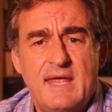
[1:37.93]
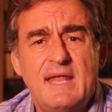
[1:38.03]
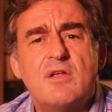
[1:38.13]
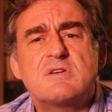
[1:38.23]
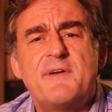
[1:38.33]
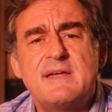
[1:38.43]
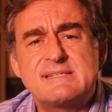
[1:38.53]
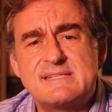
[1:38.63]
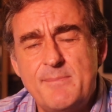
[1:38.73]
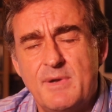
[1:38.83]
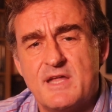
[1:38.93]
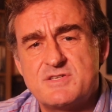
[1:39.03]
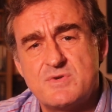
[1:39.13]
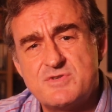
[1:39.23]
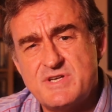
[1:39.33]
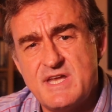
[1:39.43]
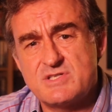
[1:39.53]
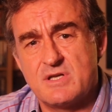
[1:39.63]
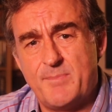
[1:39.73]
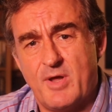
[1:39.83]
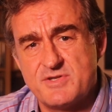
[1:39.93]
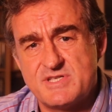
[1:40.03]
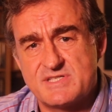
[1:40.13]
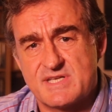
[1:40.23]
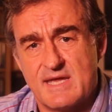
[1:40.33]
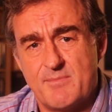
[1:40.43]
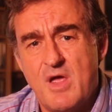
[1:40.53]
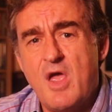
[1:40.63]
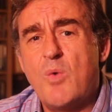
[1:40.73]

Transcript: It looks very similar to a traditional Ponzi scheme,